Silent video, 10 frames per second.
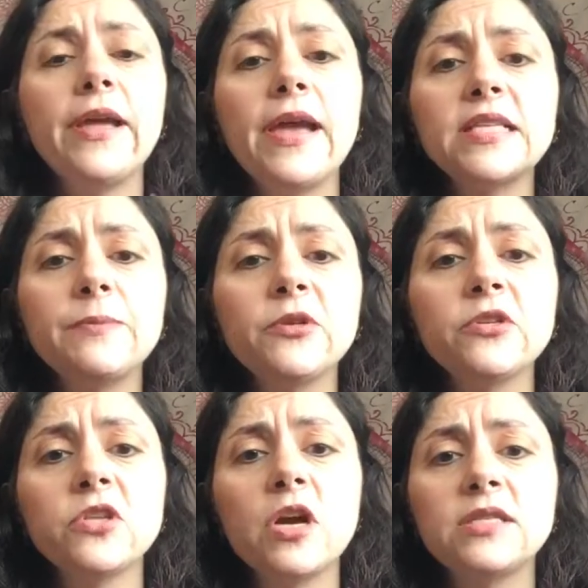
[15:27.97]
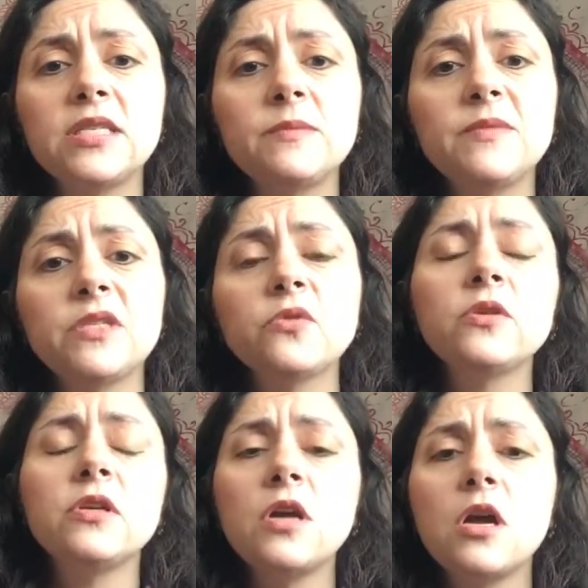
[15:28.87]
Asperger's, autism
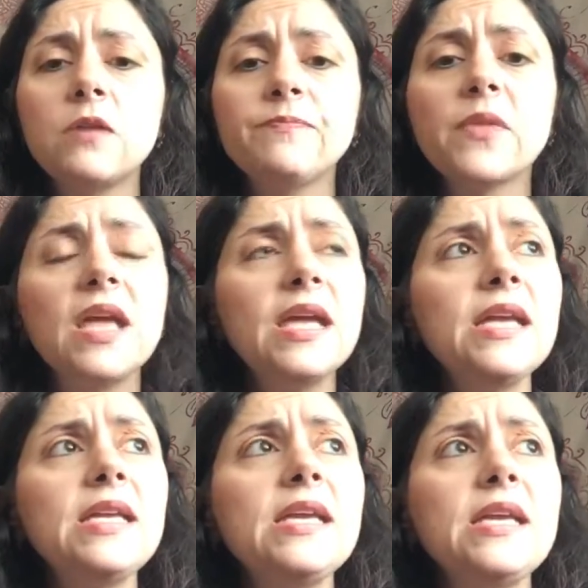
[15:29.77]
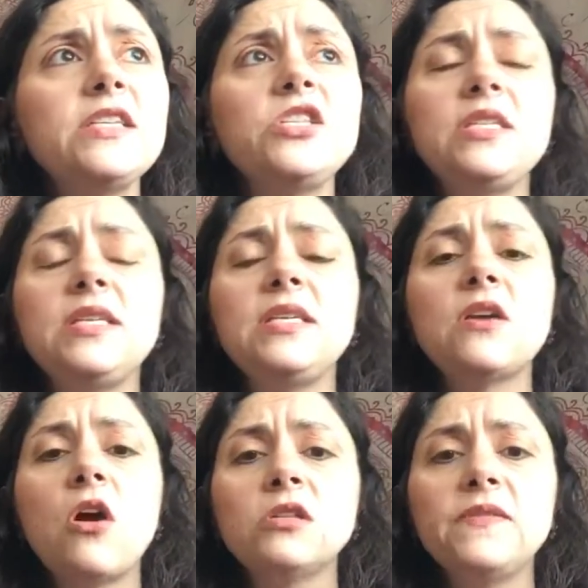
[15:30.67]
disorder, ADHD,
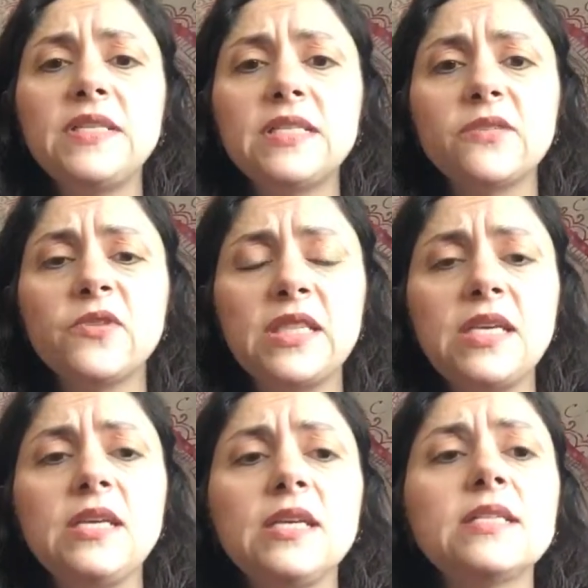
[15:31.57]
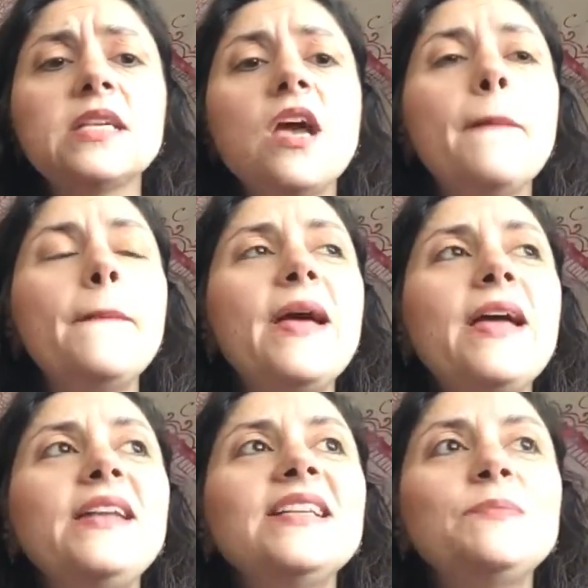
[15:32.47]
all of these different things.
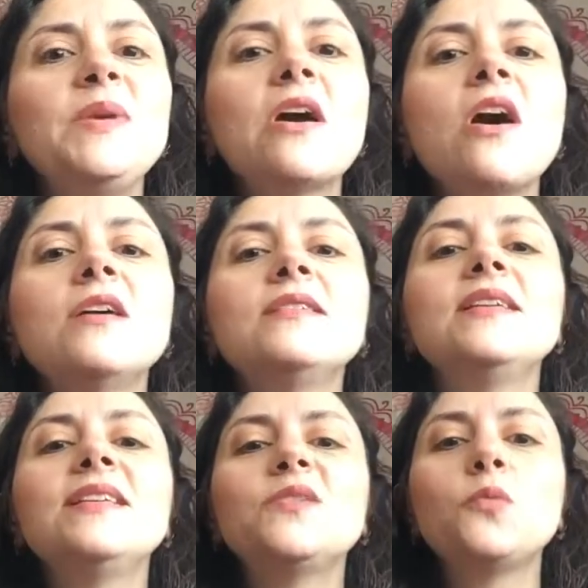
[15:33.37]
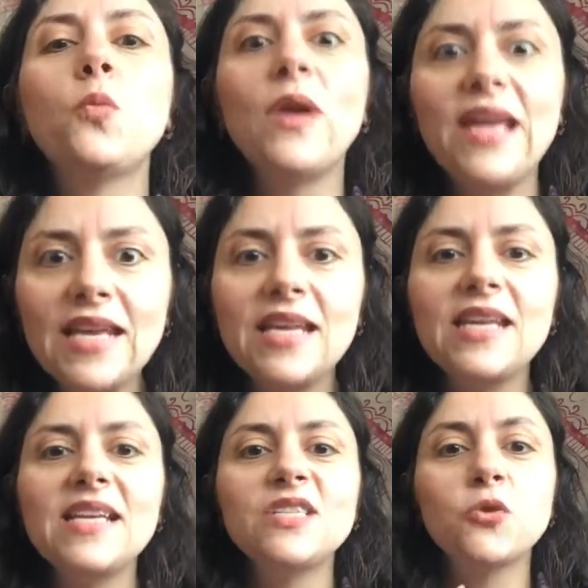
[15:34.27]
And it's because it's
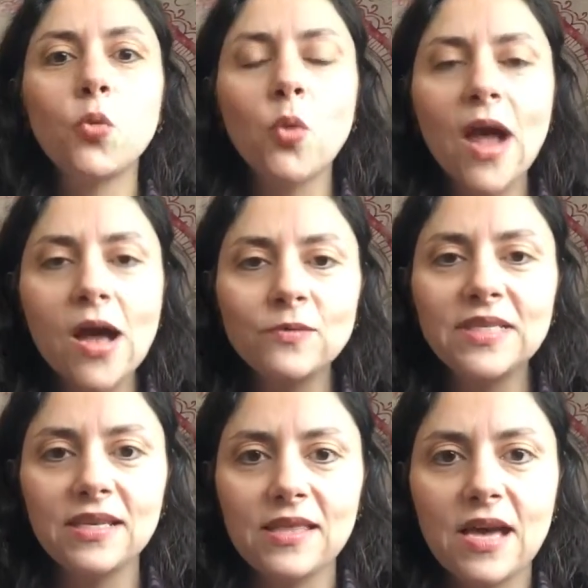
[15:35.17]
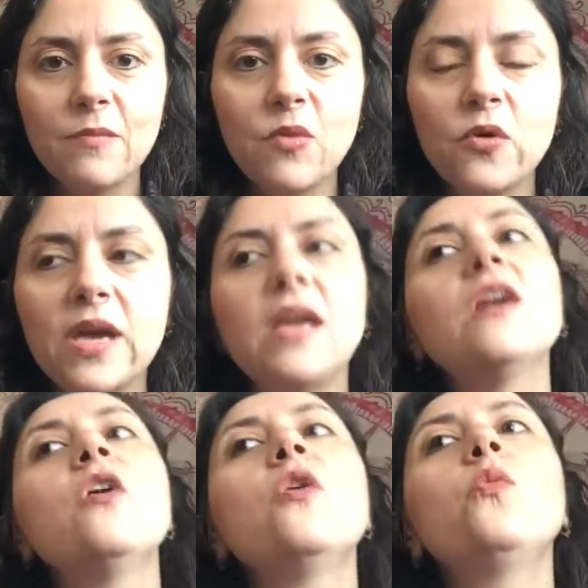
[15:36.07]
weighted, it's grounding them, okay?
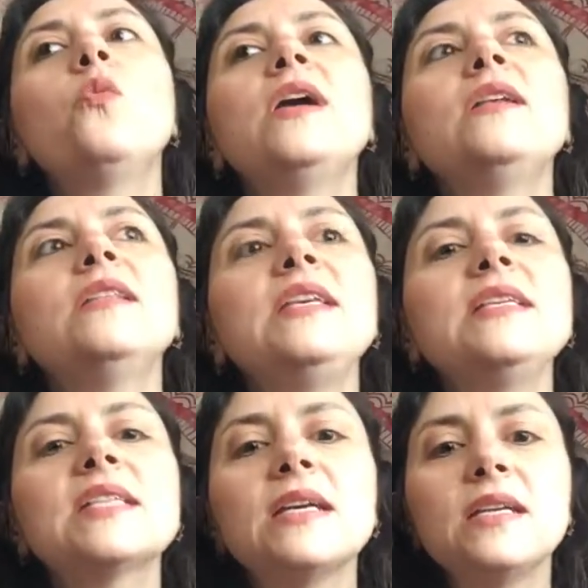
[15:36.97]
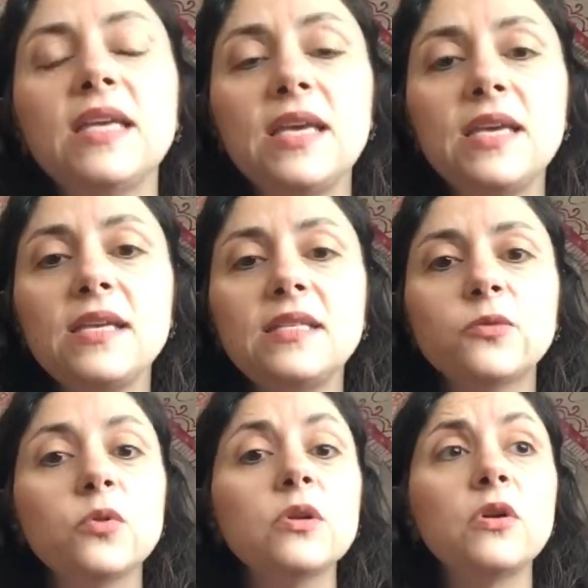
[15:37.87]
When these kids
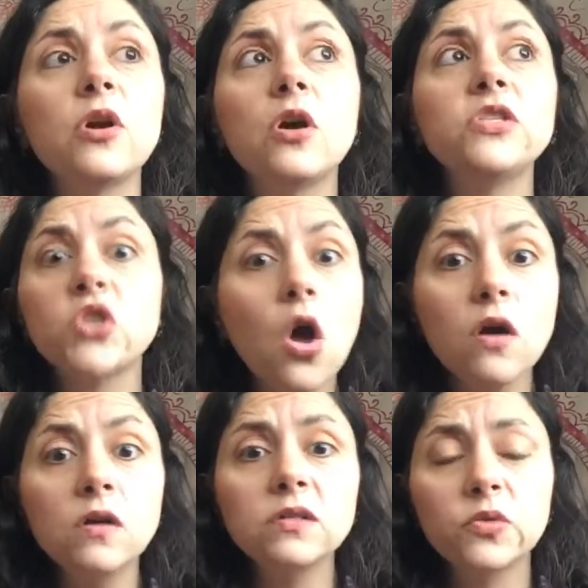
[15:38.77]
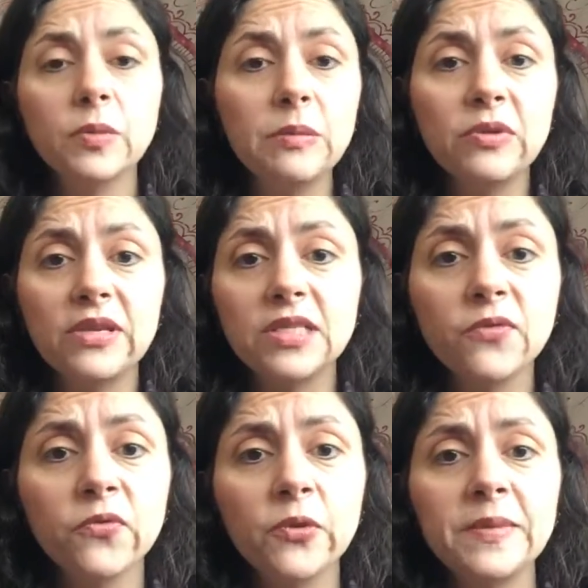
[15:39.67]
or adults or people that
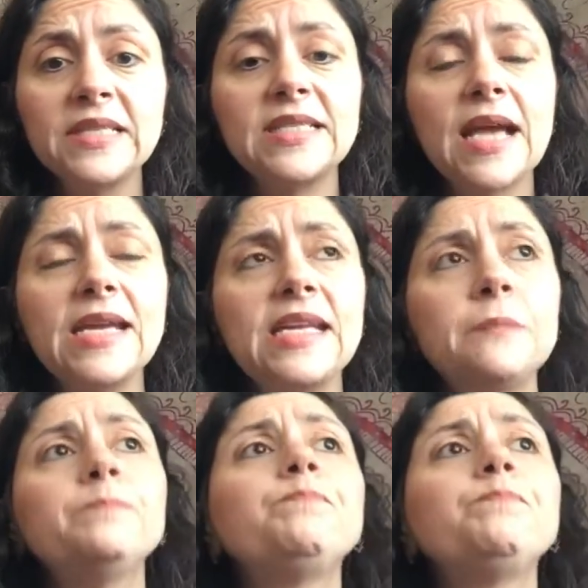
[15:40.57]
suffer from anxiety,